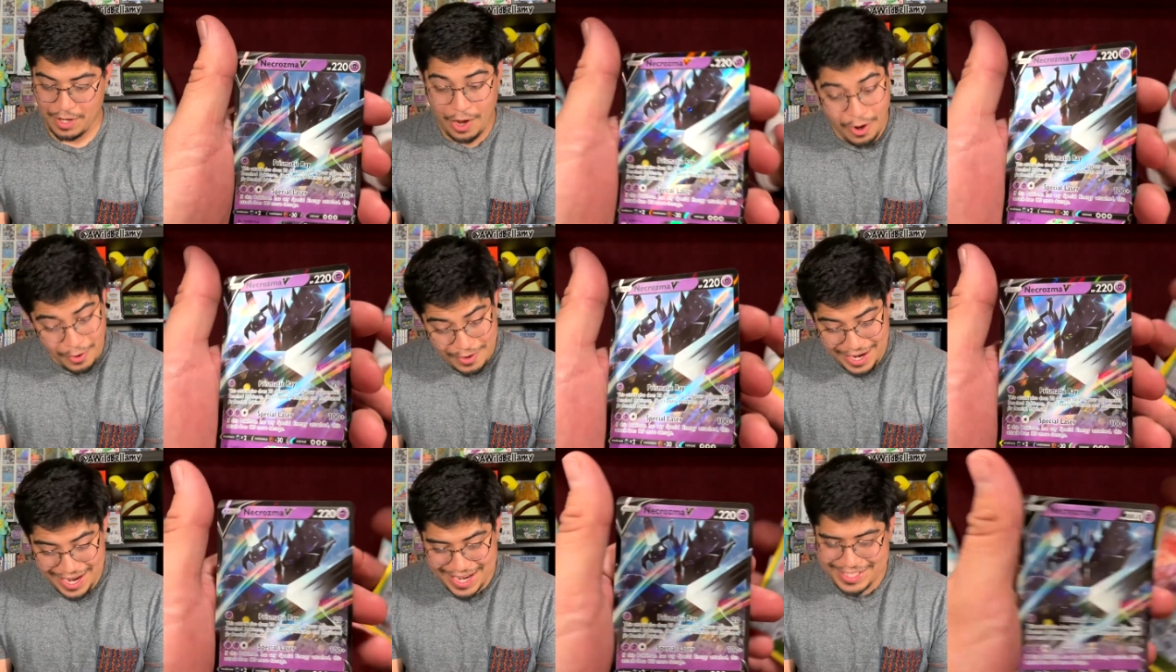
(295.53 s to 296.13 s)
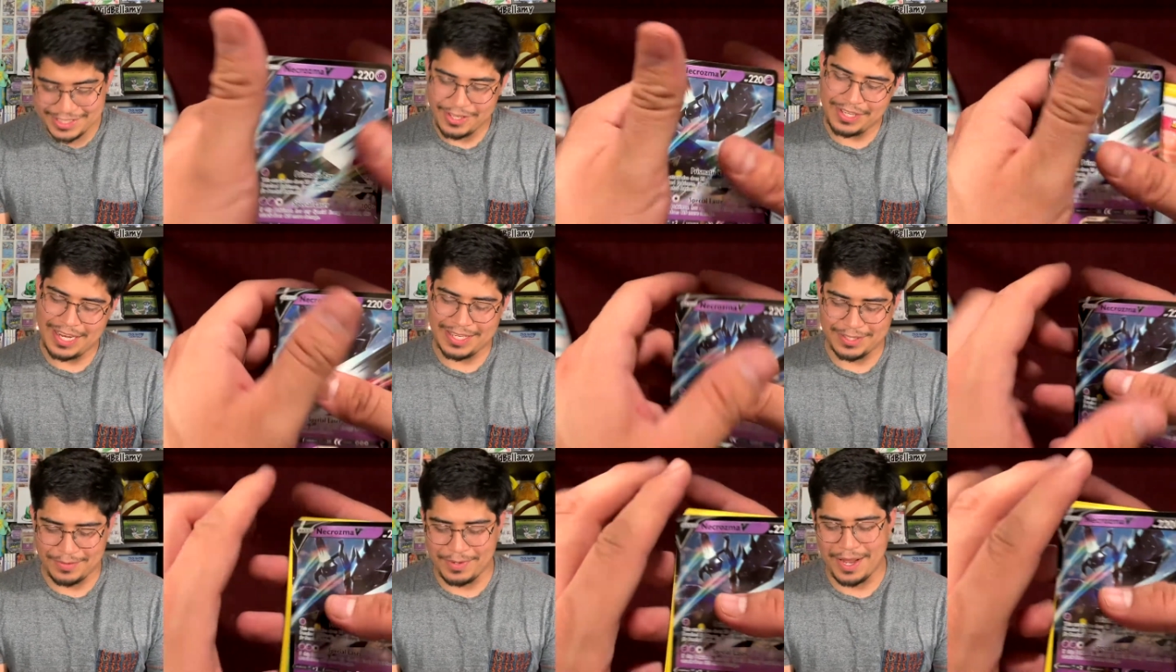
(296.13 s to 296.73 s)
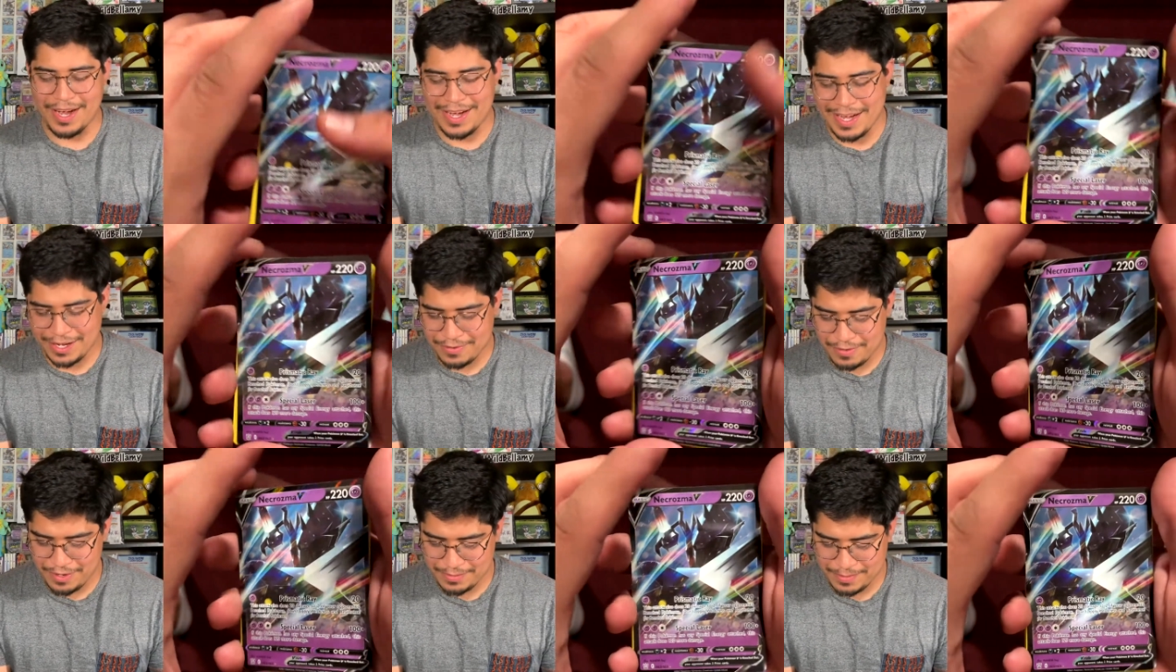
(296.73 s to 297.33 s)
Oh, nice! Okay, so we got a
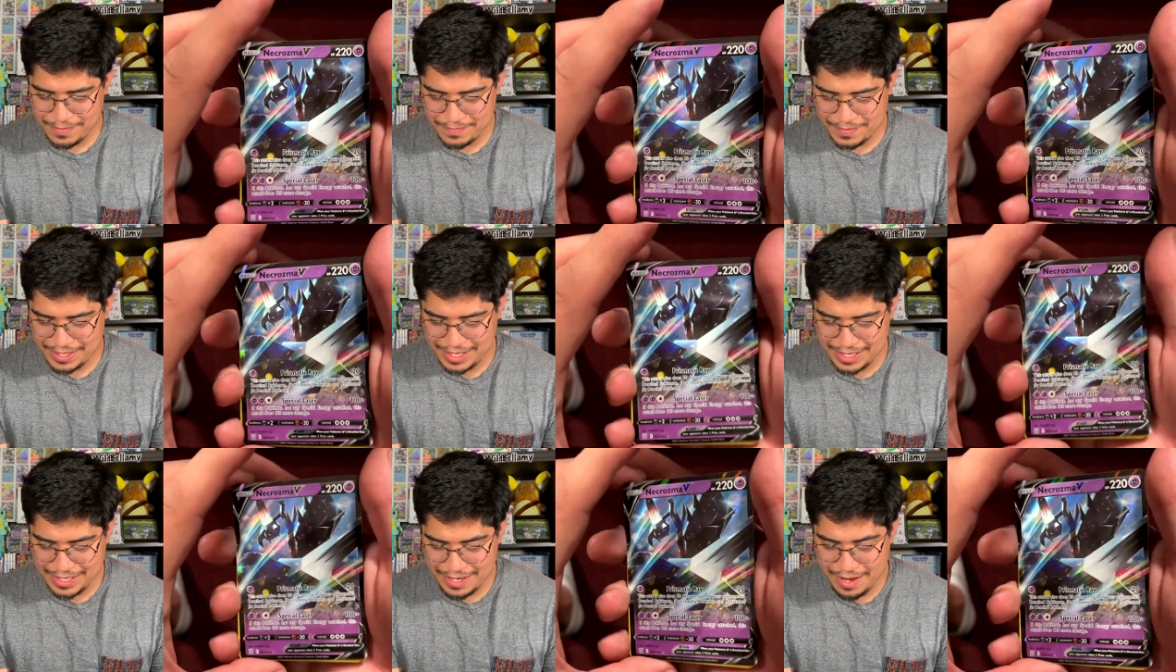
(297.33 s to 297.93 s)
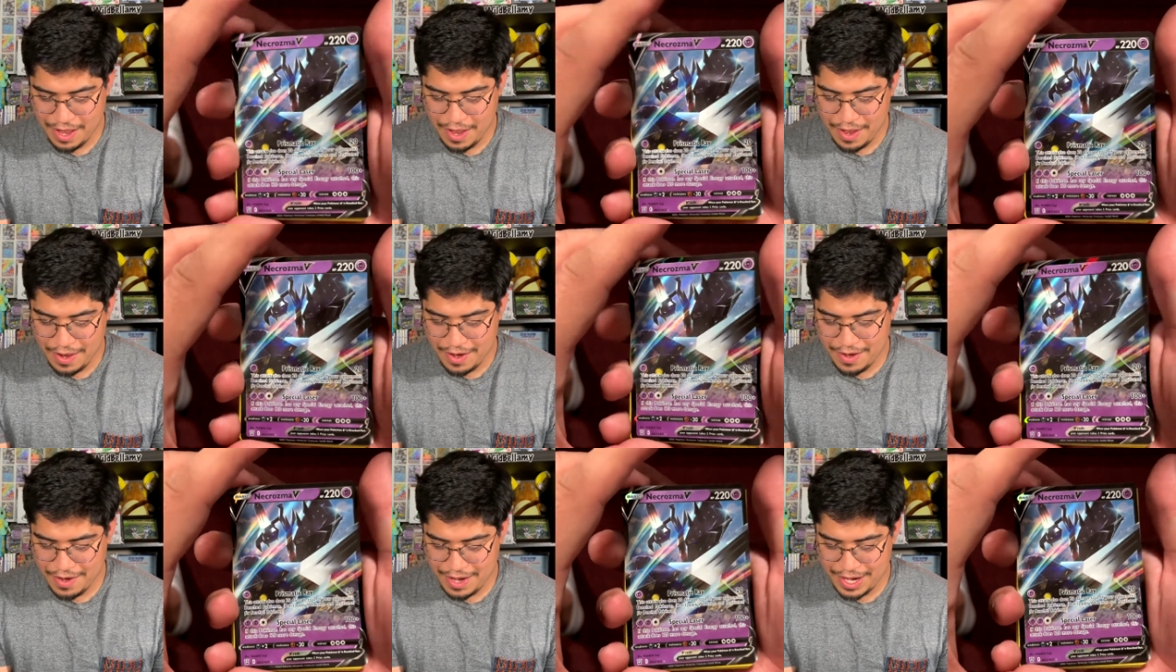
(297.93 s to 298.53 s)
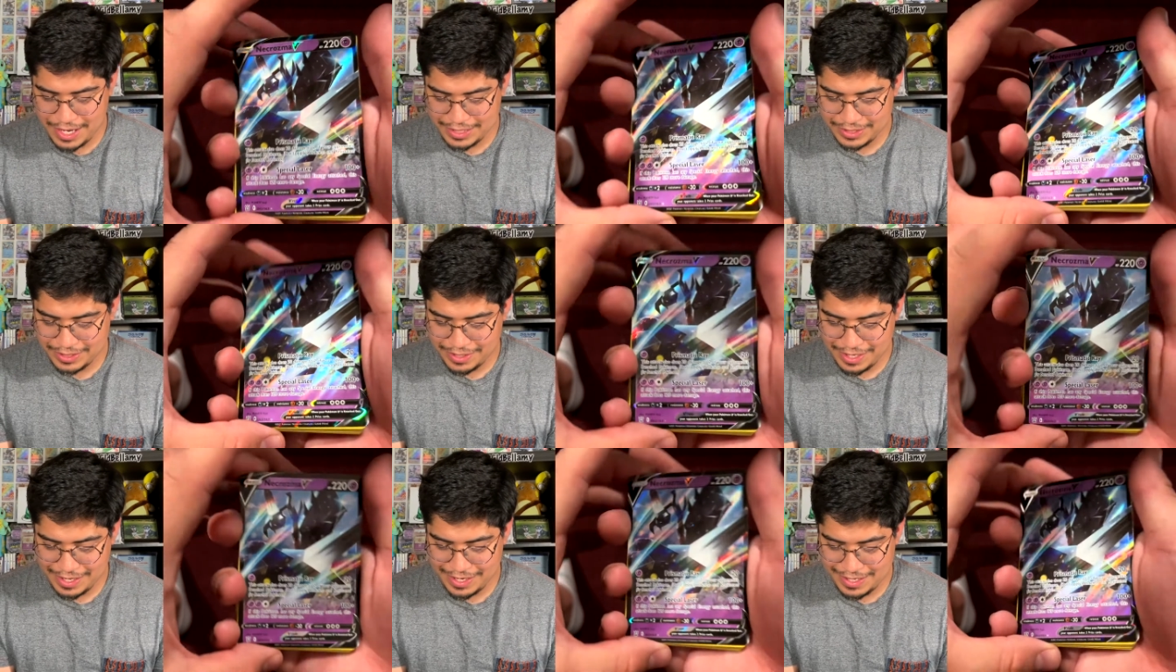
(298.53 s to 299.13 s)
Necrozma V. Nice, look
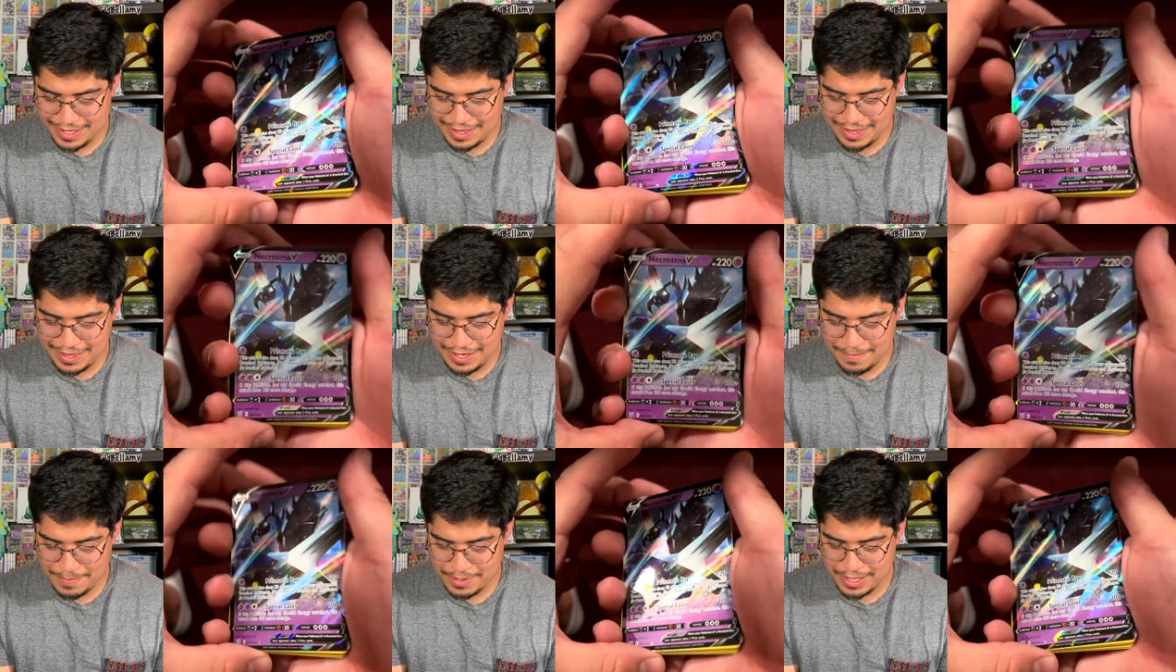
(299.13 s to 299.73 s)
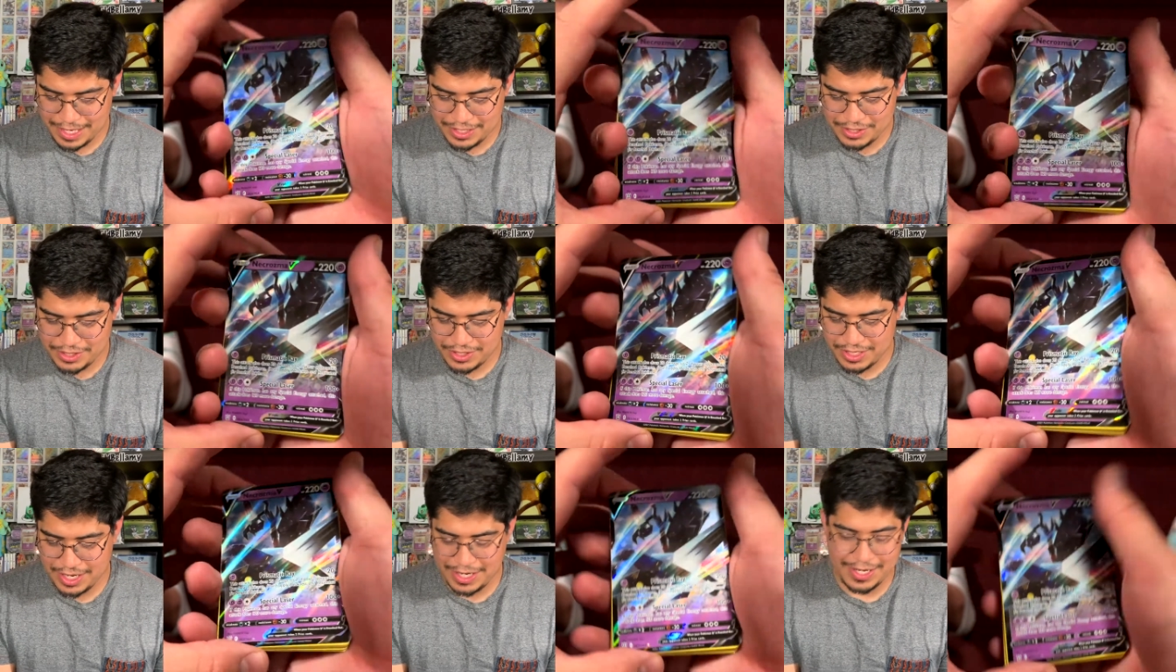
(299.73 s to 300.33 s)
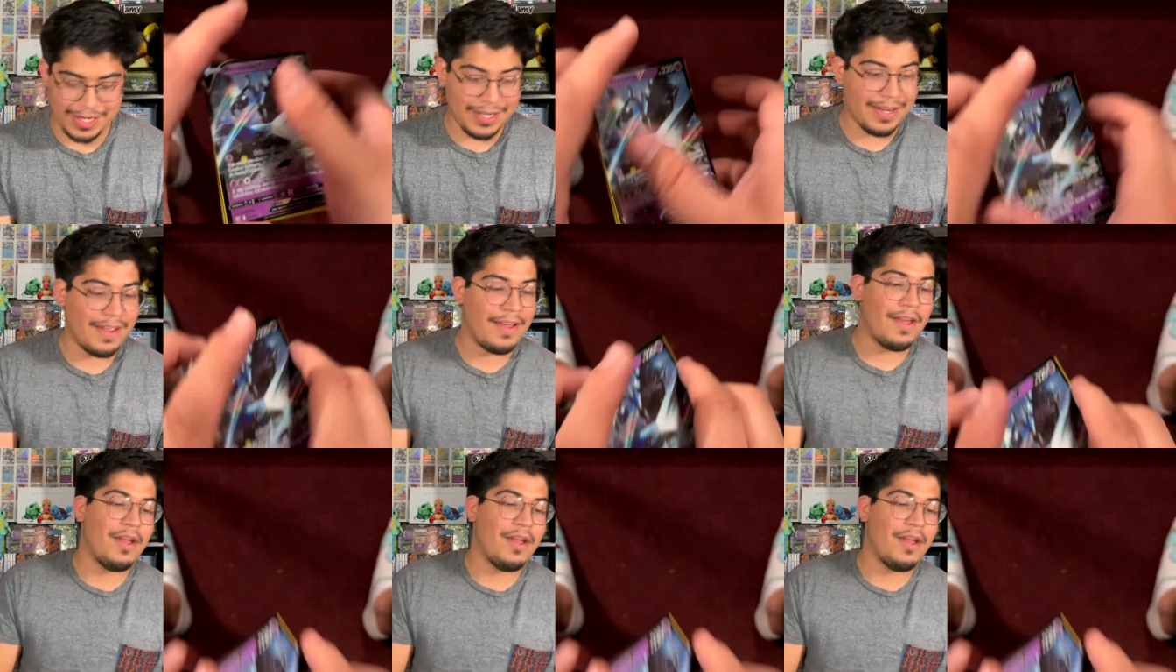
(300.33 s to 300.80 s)
at that glimmer, that shine.